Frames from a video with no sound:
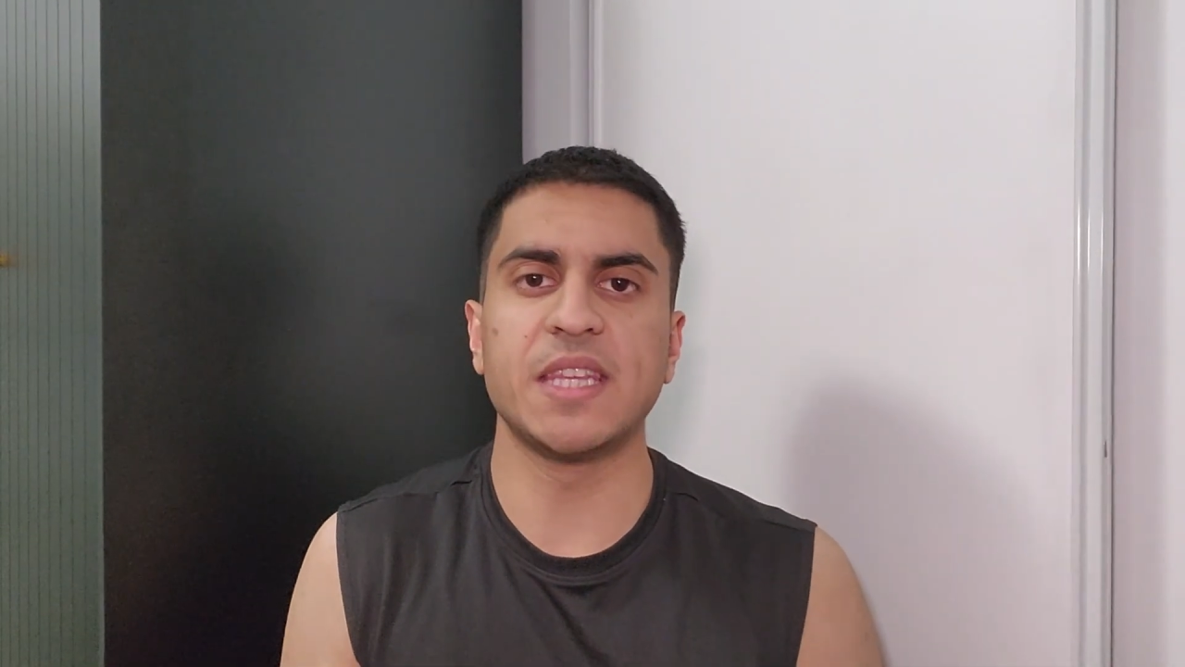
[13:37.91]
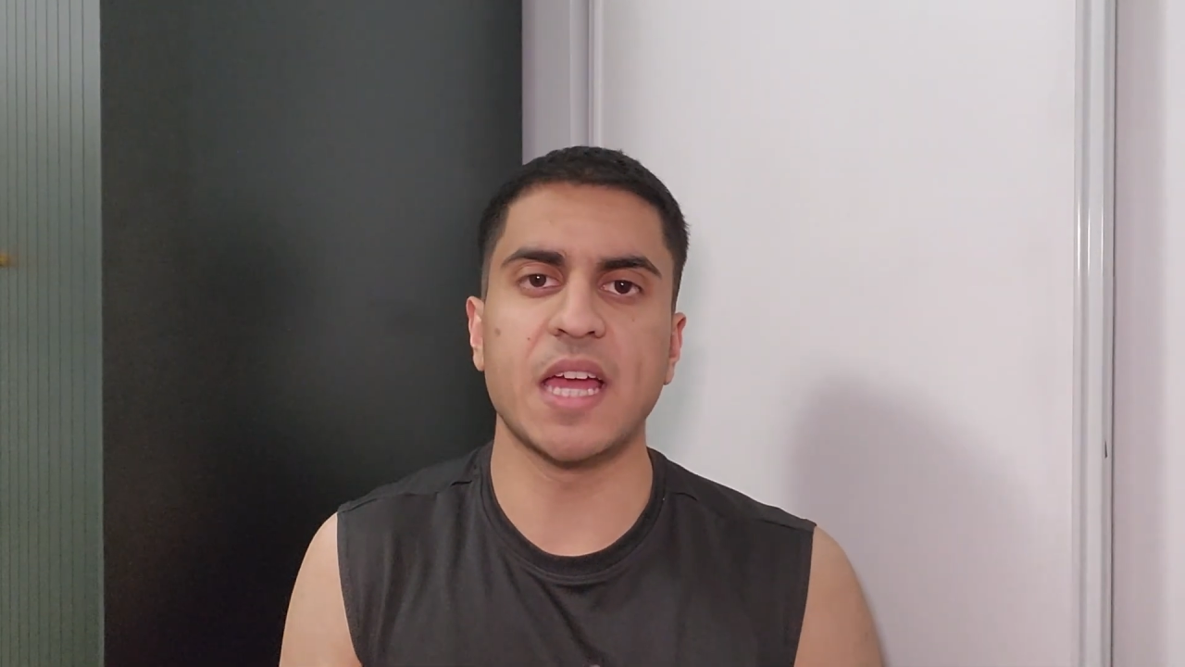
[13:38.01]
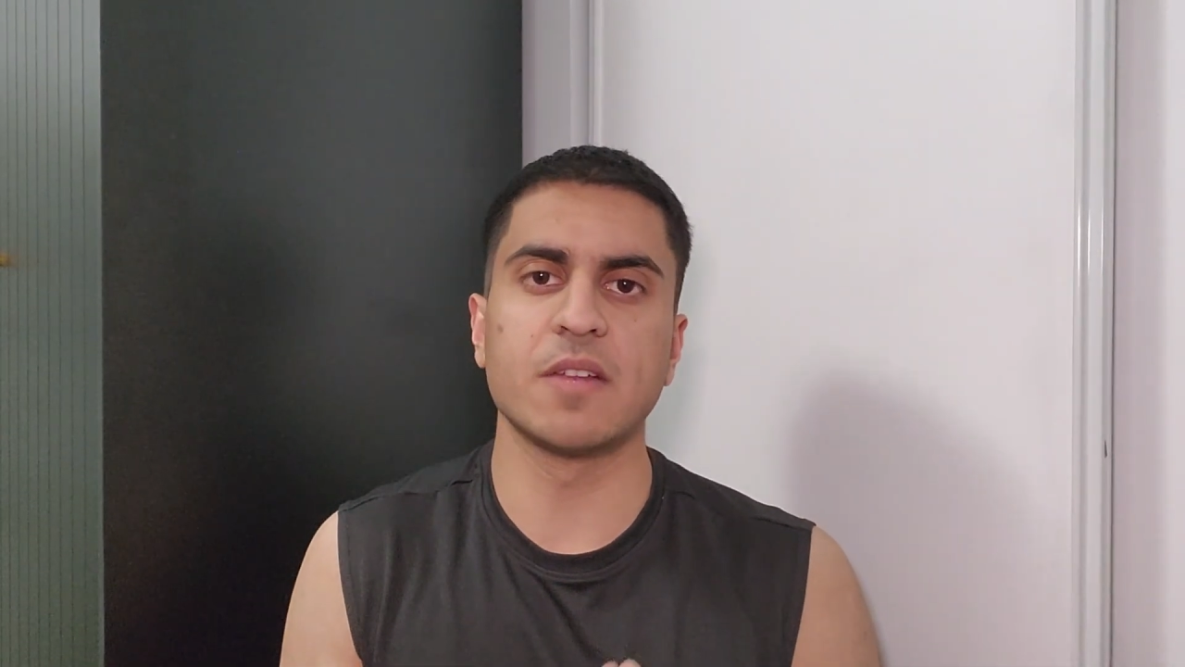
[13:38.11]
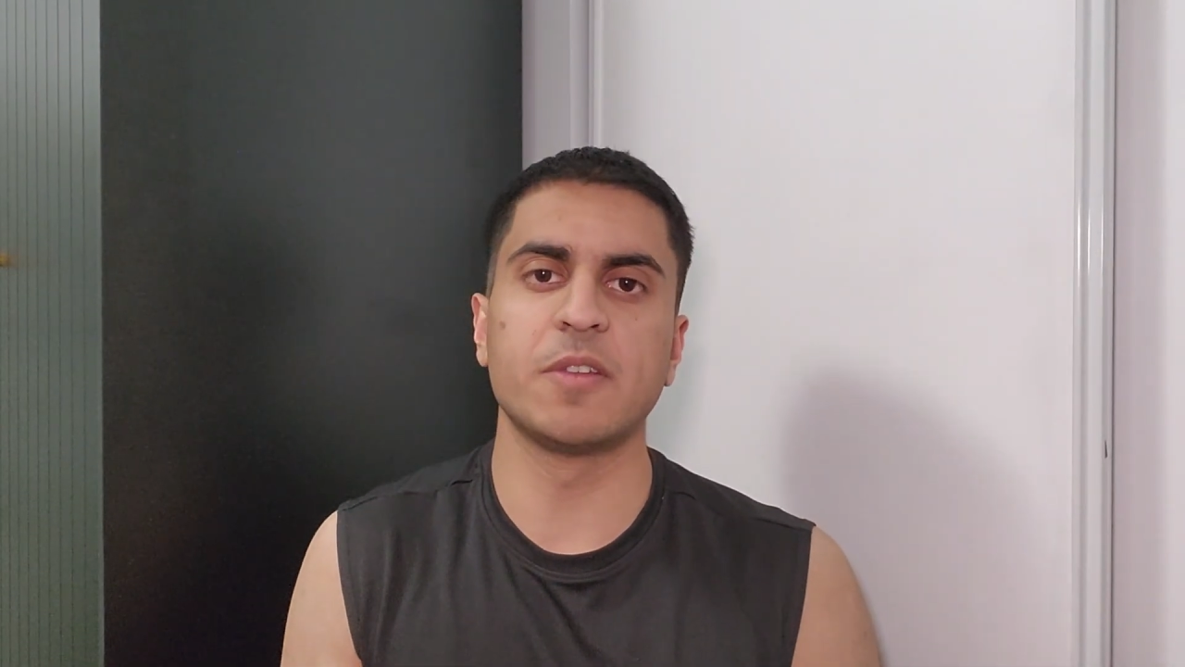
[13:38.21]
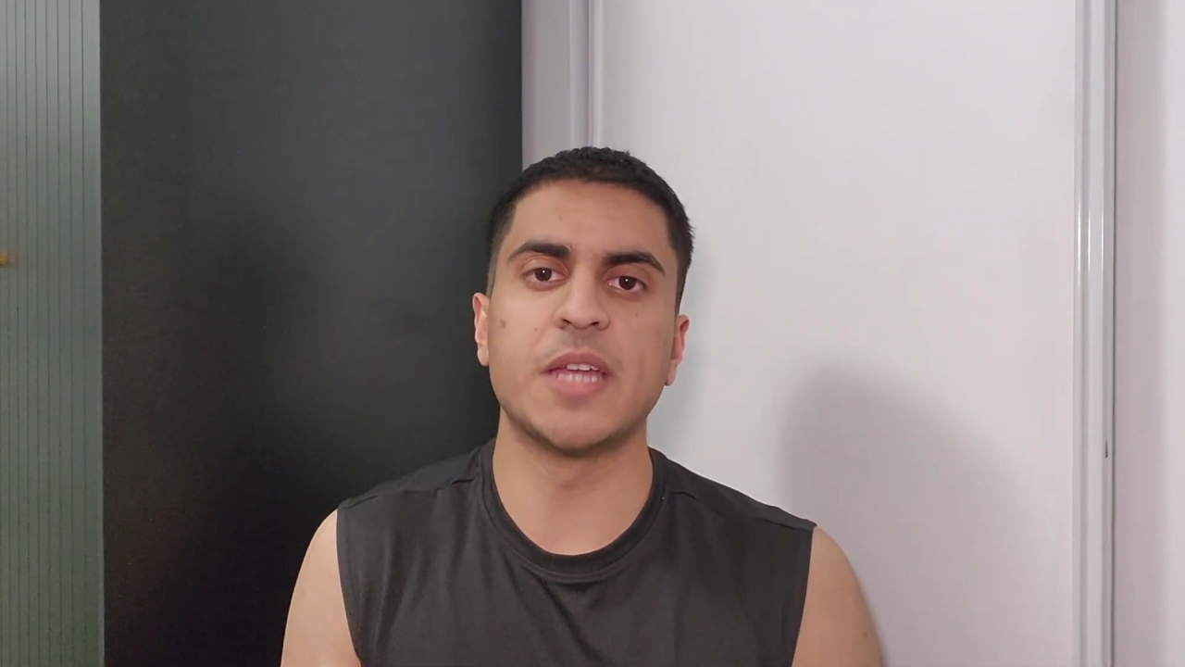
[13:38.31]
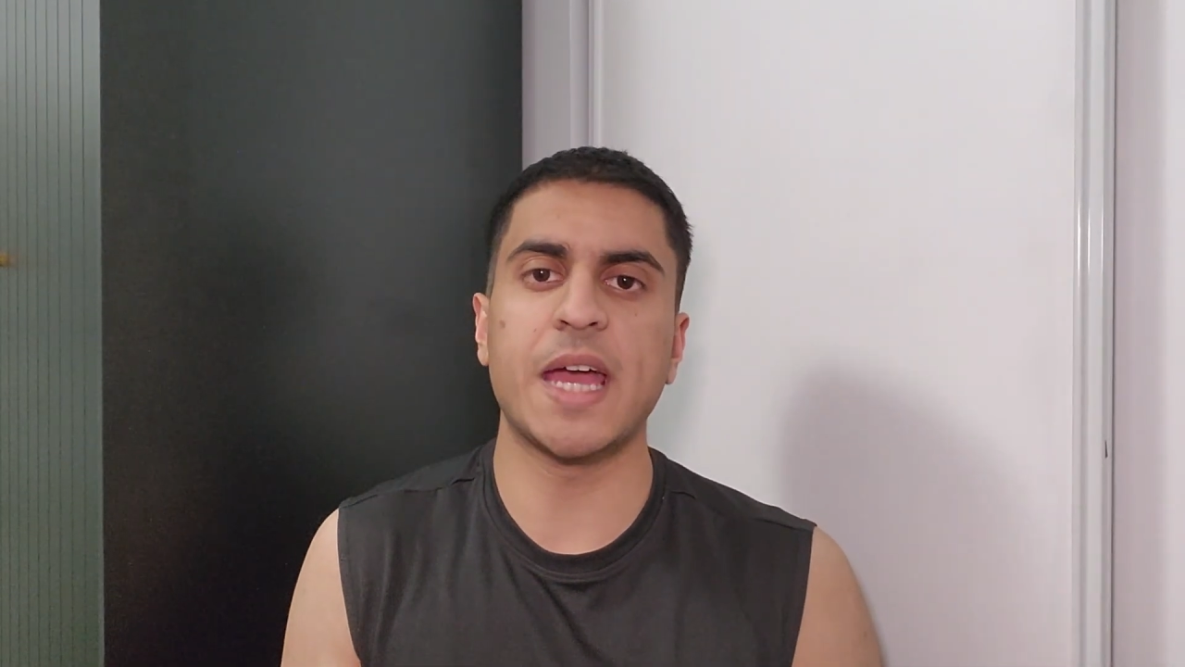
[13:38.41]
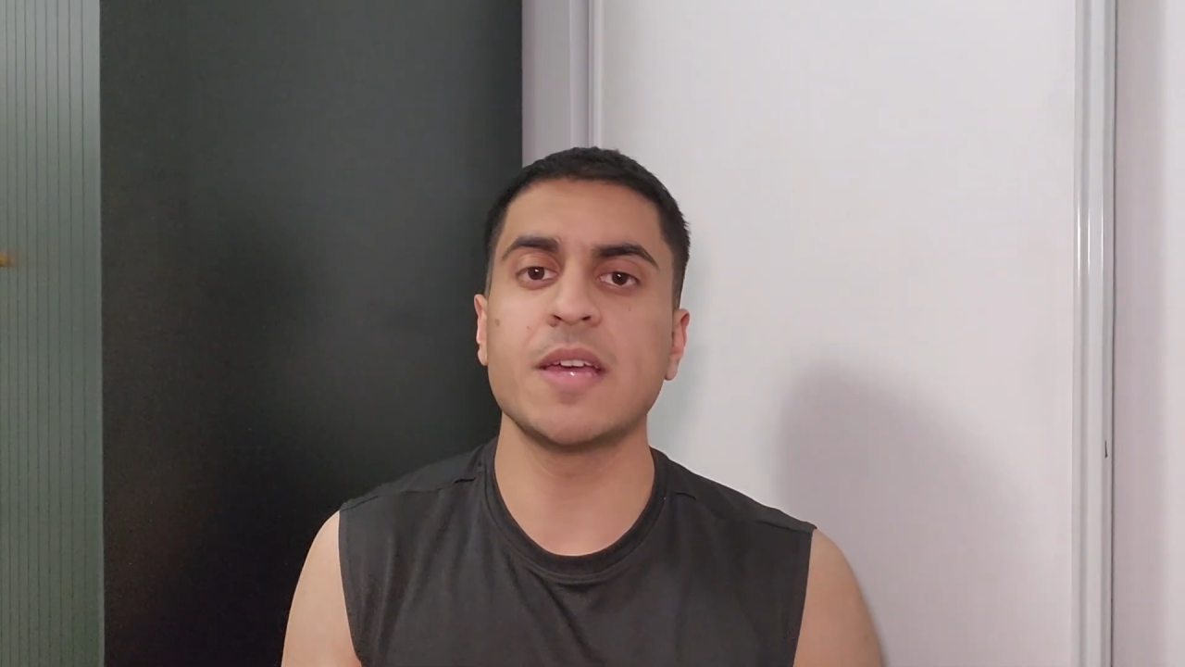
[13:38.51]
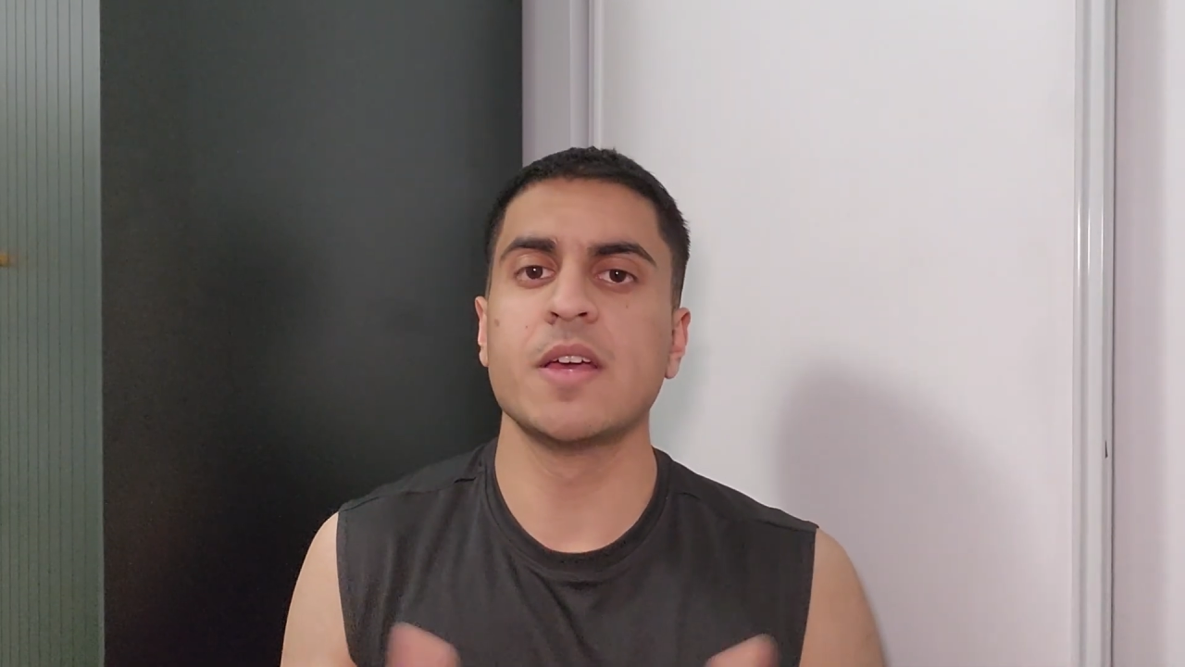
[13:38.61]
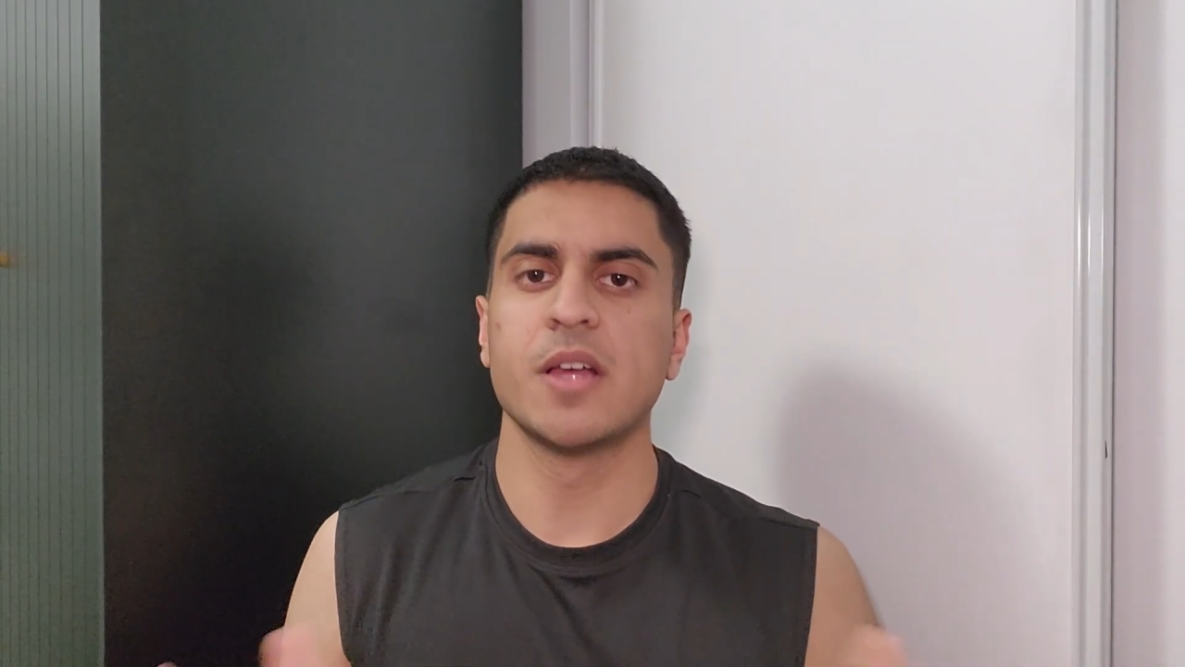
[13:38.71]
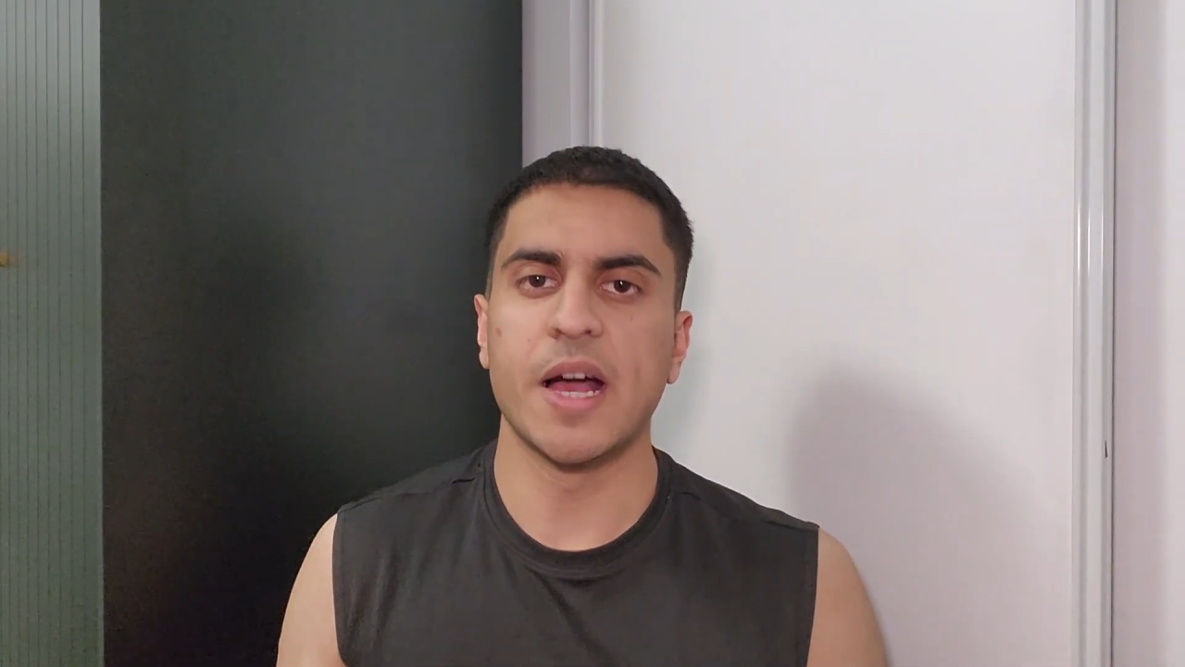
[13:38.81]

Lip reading: the end of the day,